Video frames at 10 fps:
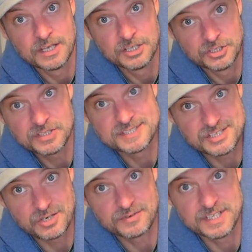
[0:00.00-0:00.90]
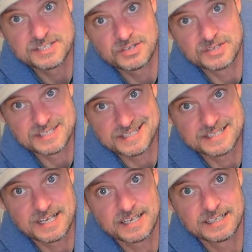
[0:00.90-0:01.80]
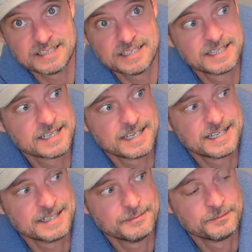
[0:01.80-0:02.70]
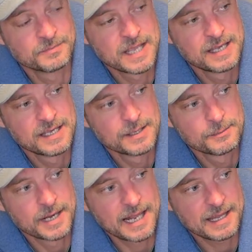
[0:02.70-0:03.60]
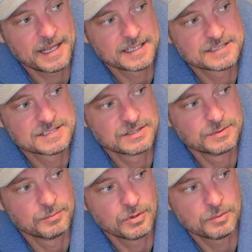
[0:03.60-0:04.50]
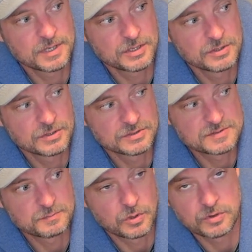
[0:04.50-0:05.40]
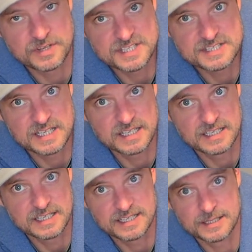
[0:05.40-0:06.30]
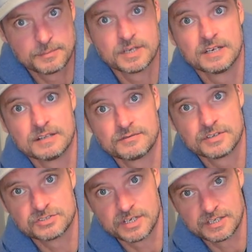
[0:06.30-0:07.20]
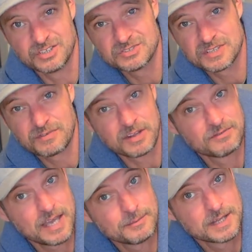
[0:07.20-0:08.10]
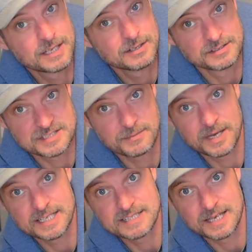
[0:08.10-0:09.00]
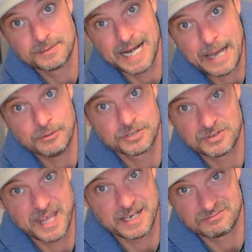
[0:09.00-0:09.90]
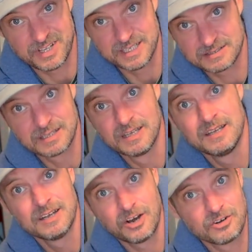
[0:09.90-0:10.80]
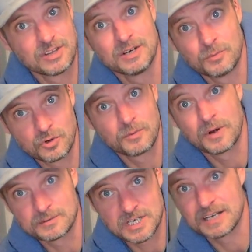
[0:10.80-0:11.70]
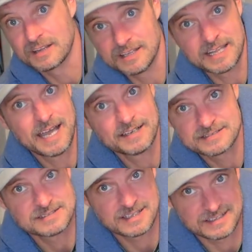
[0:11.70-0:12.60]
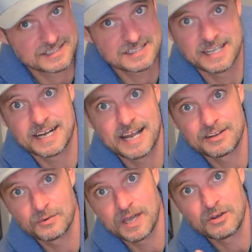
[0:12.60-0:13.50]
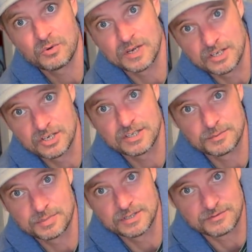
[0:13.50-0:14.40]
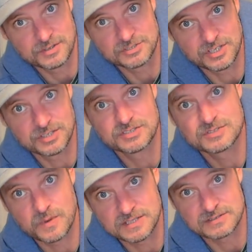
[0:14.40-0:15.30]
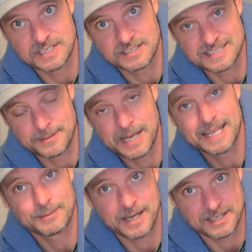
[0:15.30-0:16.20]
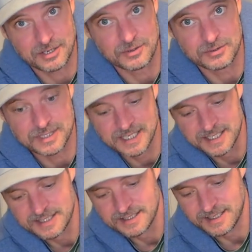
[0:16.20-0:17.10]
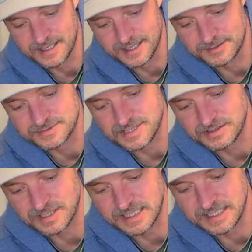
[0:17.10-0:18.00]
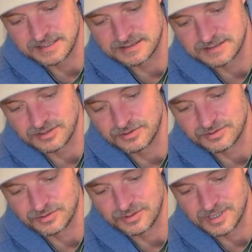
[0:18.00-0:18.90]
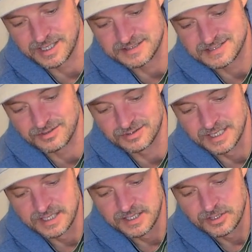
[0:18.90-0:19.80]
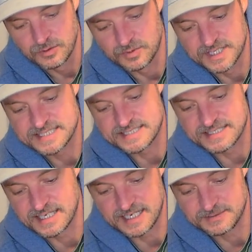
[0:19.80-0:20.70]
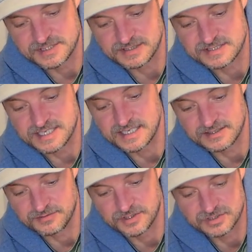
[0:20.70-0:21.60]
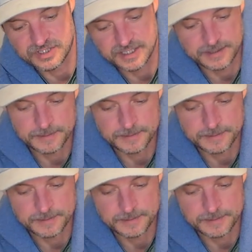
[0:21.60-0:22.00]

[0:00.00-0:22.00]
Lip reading: You can serve it as soon as it's done, but I like to boil my noodles, pour this in, and then put it in the refrigerator. And usually if like family or somebody's coming, I will do that like early in the morning when I'm trying to clean the house, it's like, just get it out of the way. I'll go ahead and cook it and put it in the refrigerator and just wait till dinner time. I like mine cold. So you can eat it cold or hot. So when this is done, I'm just gonna stick it in the refrigerator.